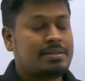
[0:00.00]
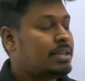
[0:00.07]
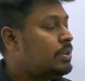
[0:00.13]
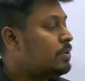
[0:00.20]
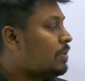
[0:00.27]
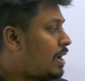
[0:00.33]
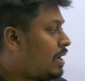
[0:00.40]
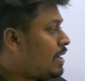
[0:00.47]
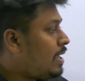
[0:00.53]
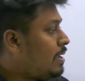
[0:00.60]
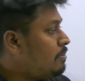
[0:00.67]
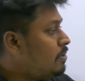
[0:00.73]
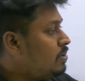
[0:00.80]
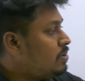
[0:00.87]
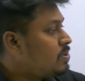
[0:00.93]
then you can
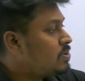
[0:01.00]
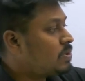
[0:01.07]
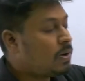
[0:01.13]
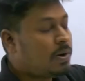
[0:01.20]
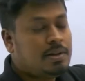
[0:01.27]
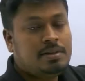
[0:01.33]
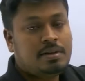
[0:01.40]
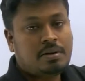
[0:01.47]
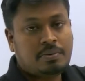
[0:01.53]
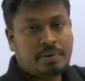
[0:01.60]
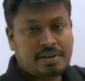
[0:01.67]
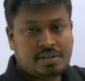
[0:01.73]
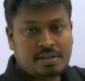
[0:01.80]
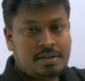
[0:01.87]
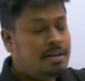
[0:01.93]
able to solve the
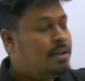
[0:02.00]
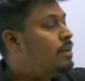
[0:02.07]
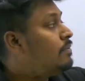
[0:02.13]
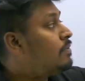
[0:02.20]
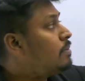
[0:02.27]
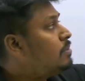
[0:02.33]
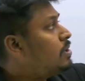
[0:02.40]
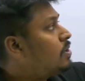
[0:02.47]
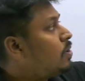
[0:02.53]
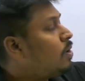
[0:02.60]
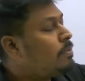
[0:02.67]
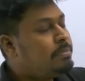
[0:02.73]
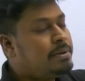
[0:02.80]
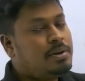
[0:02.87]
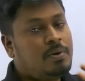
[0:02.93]
question from the
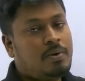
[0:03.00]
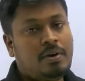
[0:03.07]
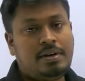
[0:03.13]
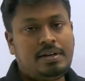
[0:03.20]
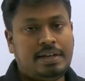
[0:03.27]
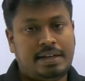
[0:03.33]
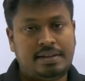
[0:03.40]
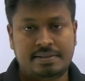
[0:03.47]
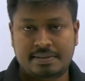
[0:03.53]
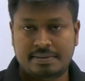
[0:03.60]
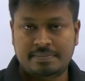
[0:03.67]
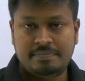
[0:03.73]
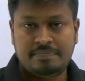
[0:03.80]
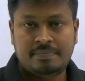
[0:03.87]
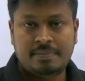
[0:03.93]
topic called dice.